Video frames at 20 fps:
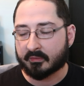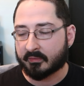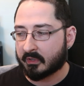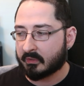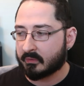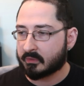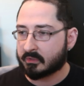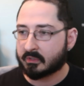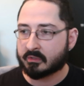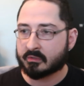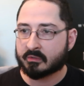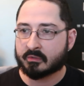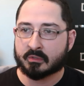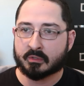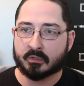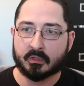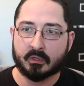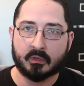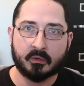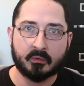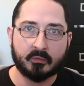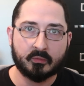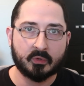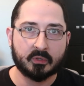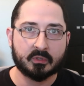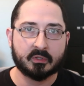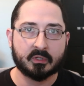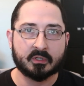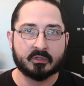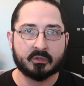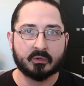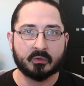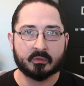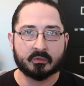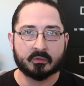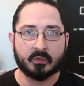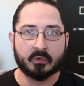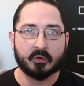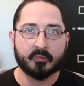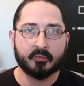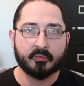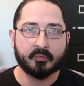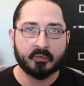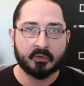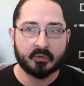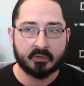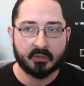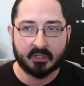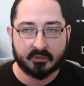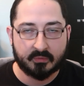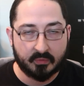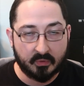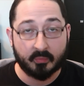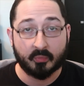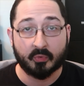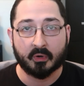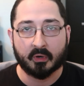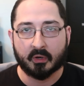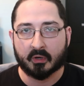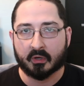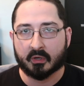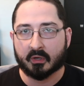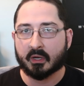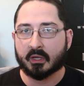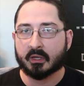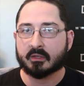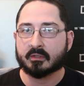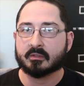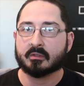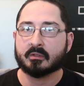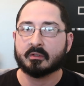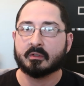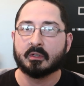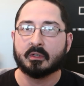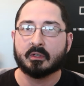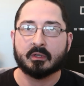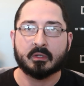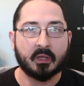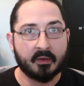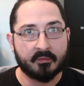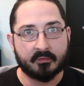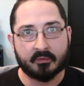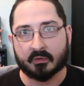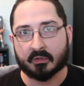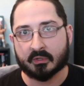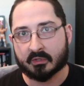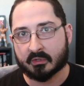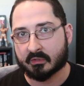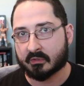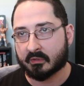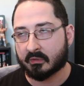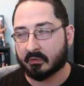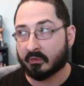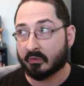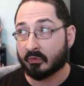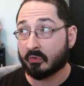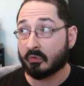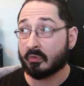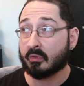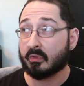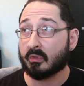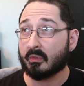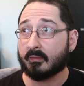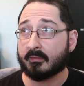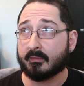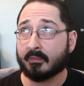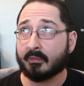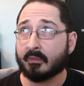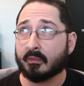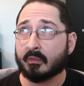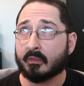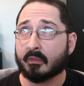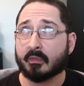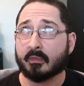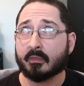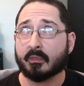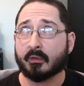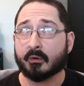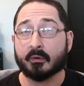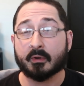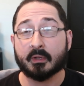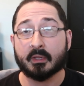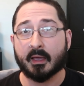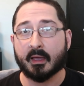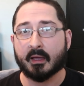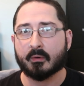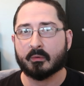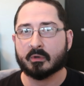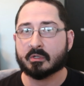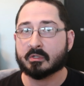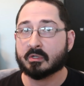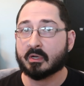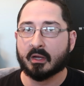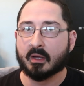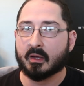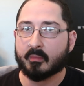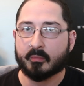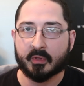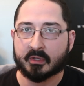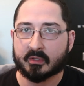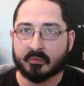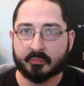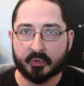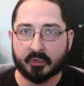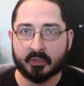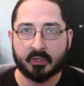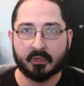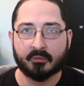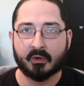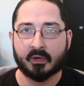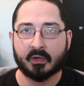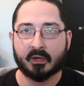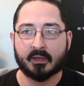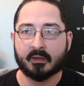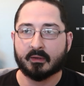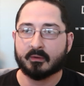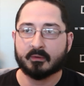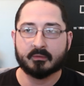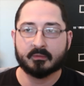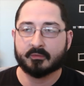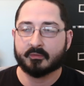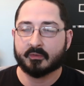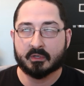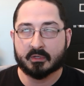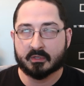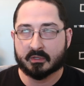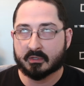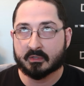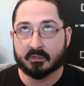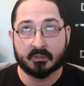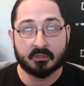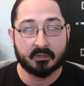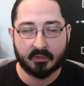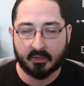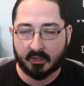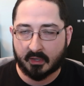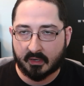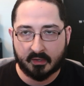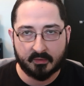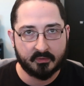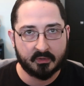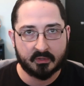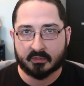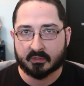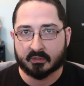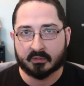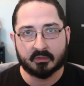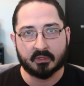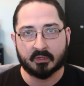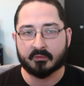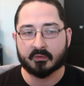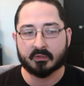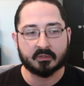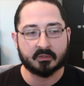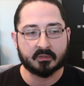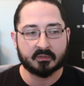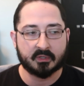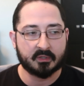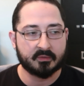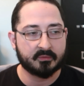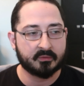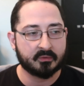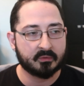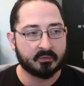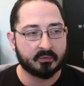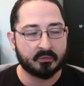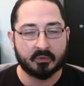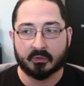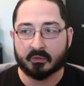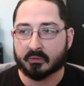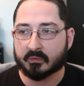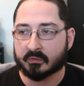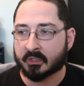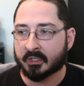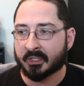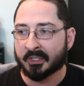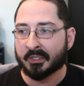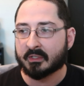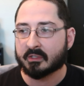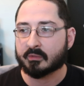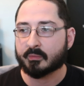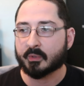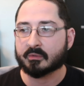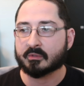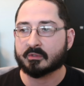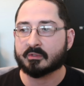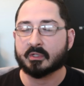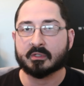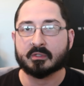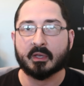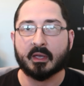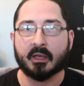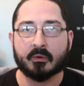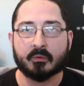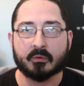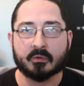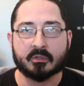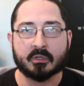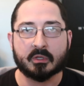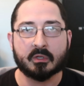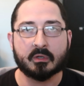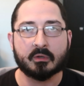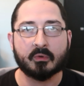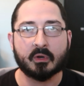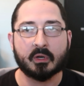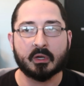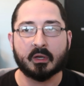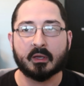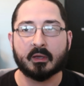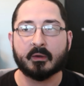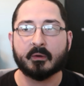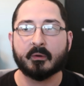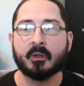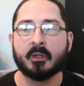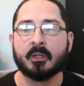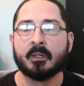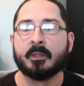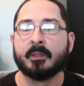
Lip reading: If anyone's interested, once I show this off, that's what I'm working on next after this 30-hour job that's printing right now finishes. Again, if it's even successful, who knows? It's about 6 hours in right now.